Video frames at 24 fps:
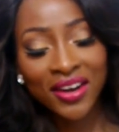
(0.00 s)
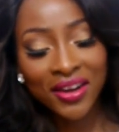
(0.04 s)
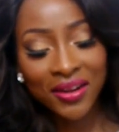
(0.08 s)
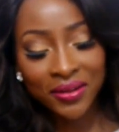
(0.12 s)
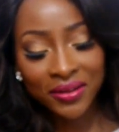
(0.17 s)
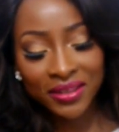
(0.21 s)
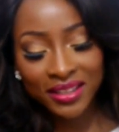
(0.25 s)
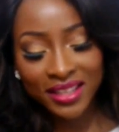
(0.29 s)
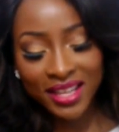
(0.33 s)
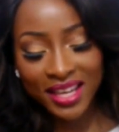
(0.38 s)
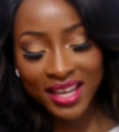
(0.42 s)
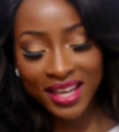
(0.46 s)

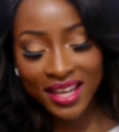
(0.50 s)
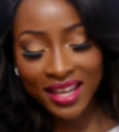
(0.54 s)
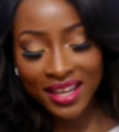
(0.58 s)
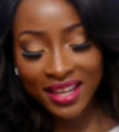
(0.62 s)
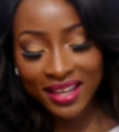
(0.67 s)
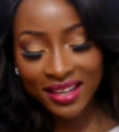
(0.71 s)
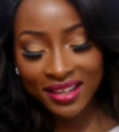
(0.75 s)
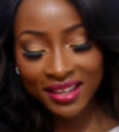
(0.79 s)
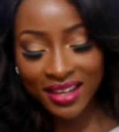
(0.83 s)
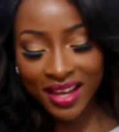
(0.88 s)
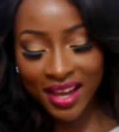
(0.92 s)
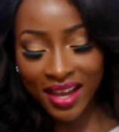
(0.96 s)
Oh
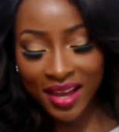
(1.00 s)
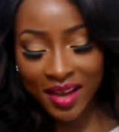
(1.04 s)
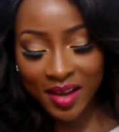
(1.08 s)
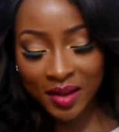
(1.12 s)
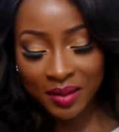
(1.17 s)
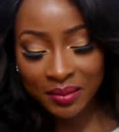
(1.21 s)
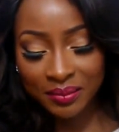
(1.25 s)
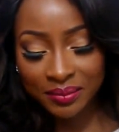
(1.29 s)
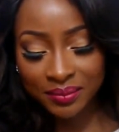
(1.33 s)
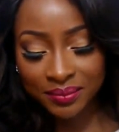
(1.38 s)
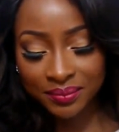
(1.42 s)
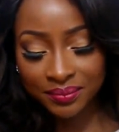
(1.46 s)
yeah.
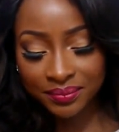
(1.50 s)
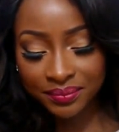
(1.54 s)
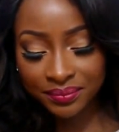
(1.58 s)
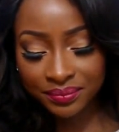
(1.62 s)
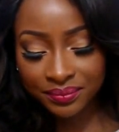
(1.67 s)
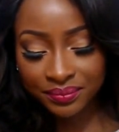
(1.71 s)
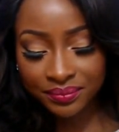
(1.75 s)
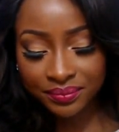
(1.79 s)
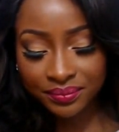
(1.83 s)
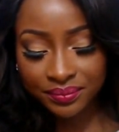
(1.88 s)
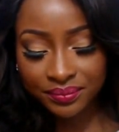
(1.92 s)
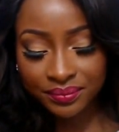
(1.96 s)
Um,
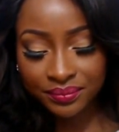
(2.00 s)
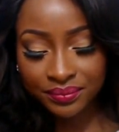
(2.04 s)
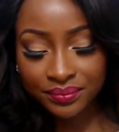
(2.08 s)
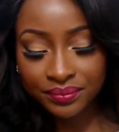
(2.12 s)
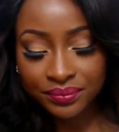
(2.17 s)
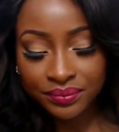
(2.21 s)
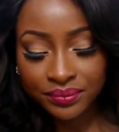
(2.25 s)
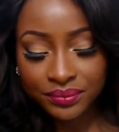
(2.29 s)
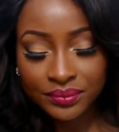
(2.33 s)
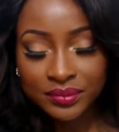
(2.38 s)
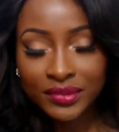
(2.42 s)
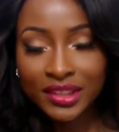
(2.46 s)

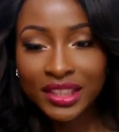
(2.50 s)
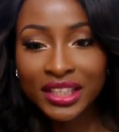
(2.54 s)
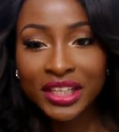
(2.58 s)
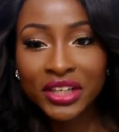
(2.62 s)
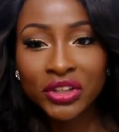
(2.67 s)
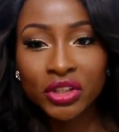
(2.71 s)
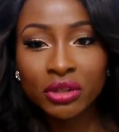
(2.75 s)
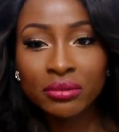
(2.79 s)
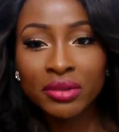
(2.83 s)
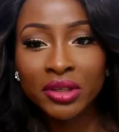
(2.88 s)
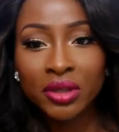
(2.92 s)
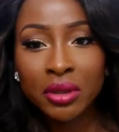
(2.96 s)

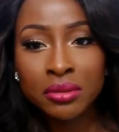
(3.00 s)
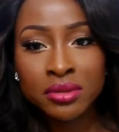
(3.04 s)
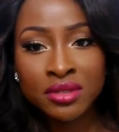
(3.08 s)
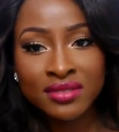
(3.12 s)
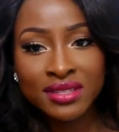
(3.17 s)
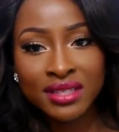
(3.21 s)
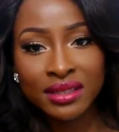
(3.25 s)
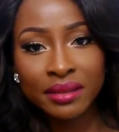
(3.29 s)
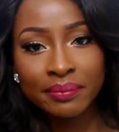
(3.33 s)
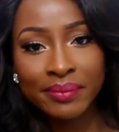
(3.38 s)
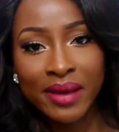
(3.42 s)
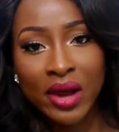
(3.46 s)
it normally comes
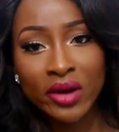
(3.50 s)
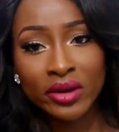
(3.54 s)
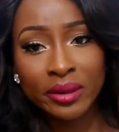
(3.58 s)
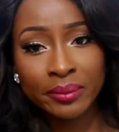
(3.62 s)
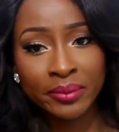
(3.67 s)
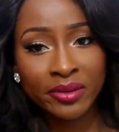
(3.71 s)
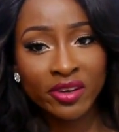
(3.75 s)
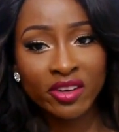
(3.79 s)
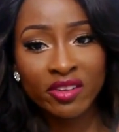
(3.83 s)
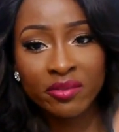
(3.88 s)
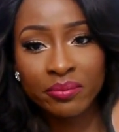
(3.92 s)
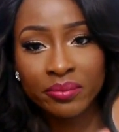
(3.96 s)
with like a
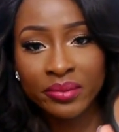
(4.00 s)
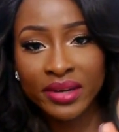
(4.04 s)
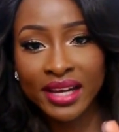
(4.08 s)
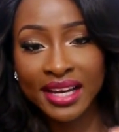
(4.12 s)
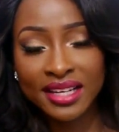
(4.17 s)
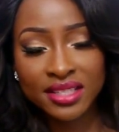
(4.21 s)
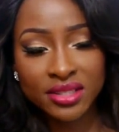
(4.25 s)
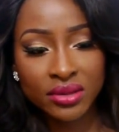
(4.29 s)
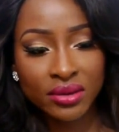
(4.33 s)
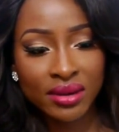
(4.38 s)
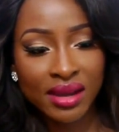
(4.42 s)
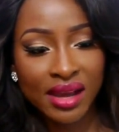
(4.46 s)
powder puff, but
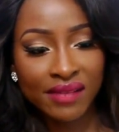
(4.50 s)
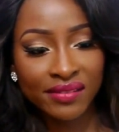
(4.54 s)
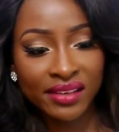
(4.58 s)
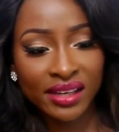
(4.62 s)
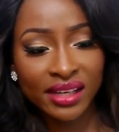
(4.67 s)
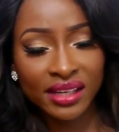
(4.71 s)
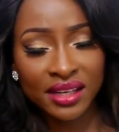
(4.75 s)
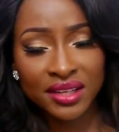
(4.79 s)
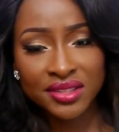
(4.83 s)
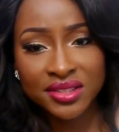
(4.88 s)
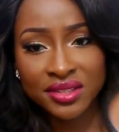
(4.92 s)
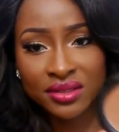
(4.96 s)
I don't have it.
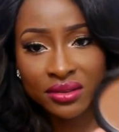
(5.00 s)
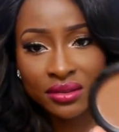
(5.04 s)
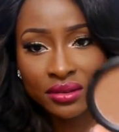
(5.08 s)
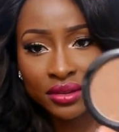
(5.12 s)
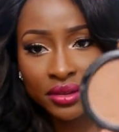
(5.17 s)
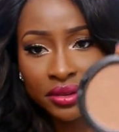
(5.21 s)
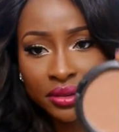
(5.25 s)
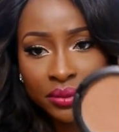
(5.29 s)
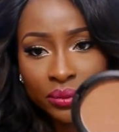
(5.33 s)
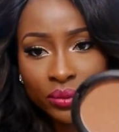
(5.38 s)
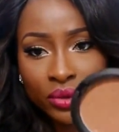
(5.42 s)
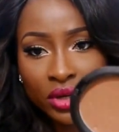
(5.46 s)
I need to,
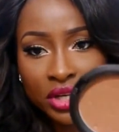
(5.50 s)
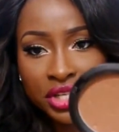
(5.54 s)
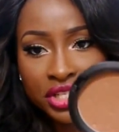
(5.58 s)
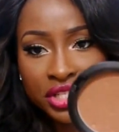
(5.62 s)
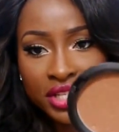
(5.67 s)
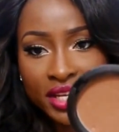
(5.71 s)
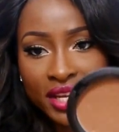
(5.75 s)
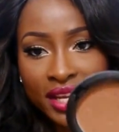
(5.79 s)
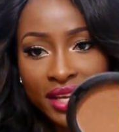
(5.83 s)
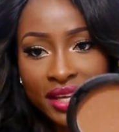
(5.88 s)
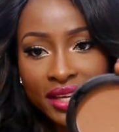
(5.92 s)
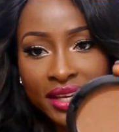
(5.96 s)
you know,
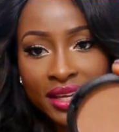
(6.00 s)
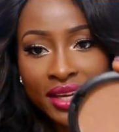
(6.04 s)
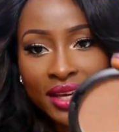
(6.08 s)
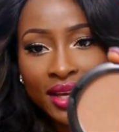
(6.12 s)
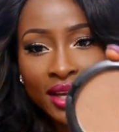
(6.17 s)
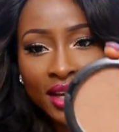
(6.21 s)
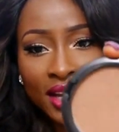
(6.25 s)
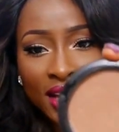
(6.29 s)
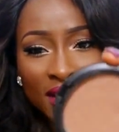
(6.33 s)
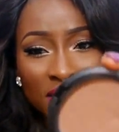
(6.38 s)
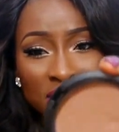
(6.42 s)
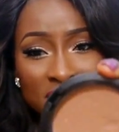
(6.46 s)
wash it.
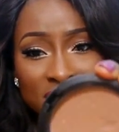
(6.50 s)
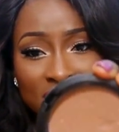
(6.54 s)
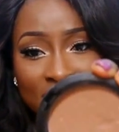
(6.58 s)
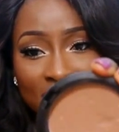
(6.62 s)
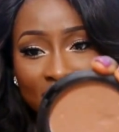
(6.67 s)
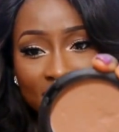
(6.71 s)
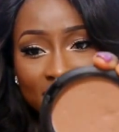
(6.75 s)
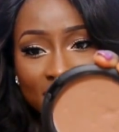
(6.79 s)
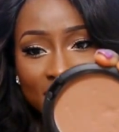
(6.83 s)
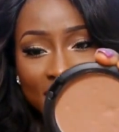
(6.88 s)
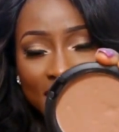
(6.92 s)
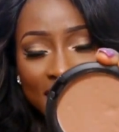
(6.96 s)
It looks
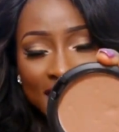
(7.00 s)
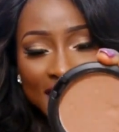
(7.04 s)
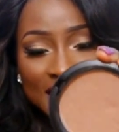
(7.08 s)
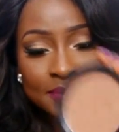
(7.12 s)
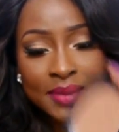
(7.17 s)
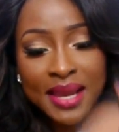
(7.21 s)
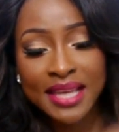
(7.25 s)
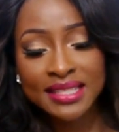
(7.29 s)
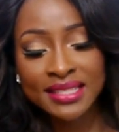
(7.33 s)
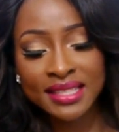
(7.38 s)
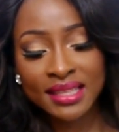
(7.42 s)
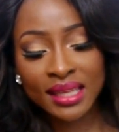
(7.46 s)
like that. It's
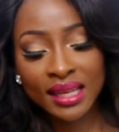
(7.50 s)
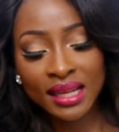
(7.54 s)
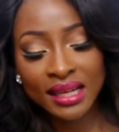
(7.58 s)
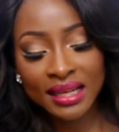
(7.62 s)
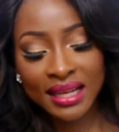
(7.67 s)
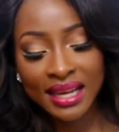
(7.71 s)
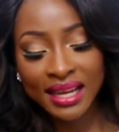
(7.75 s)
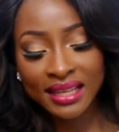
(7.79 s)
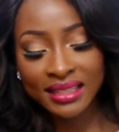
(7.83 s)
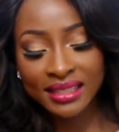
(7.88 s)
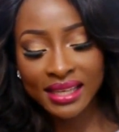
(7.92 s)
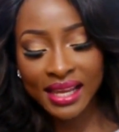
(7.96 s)
basically
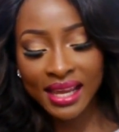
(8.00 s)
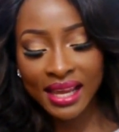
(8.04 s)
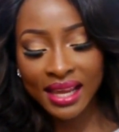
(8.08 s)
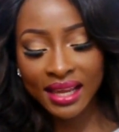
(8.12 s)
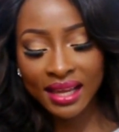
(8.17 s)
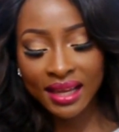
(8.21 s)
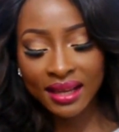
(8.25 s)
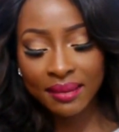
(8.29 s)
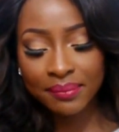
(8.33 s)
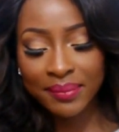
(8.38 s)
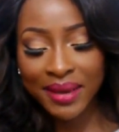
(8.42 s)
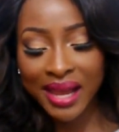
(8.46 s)
like
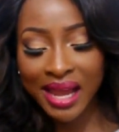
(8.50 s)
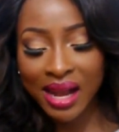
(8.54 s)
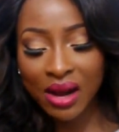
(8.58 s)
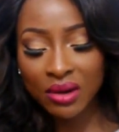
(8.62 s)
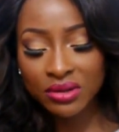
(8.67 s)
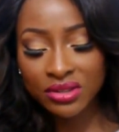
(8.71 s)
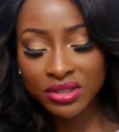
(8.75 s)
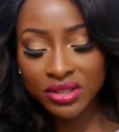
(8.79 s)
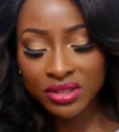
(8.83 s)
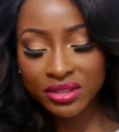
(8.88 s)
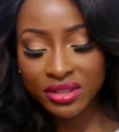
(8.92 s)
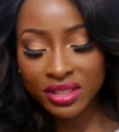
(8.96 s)
a
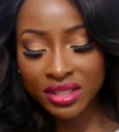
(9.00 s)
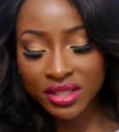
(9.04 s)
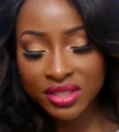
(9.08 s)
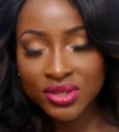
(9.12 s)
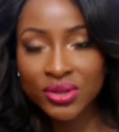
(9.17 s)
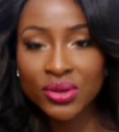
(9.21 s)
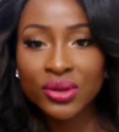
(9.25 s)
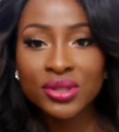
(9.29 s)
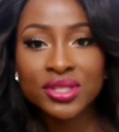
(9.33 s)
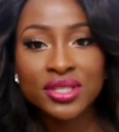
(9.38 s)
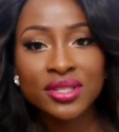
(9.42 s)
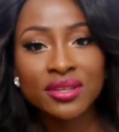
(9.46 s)
powder that
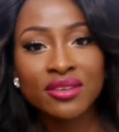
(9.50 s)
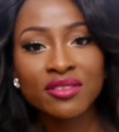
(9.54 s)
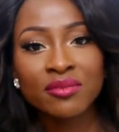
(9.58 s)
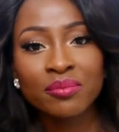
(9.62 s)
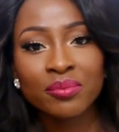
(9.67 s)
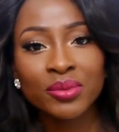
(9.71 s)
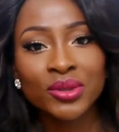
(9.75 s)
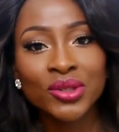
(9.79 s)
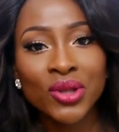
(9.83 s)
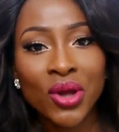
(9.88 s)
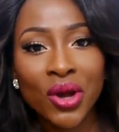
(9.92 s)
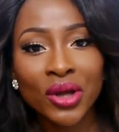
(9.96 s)
sort
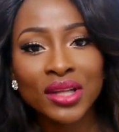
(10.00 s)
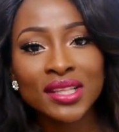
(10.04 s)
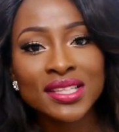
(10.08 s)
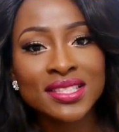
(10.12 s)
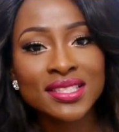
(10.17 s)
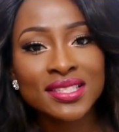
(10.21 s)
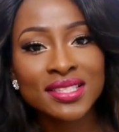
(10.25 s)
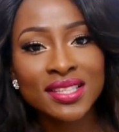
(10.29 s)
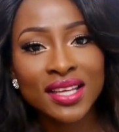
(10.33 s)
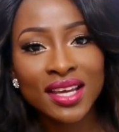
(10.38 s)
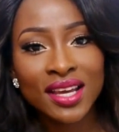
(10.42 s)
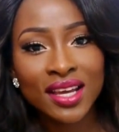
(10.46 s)
of
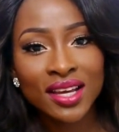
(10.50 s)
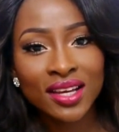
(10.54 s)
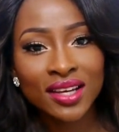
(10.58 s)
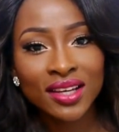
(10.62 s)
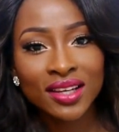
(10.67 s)
blots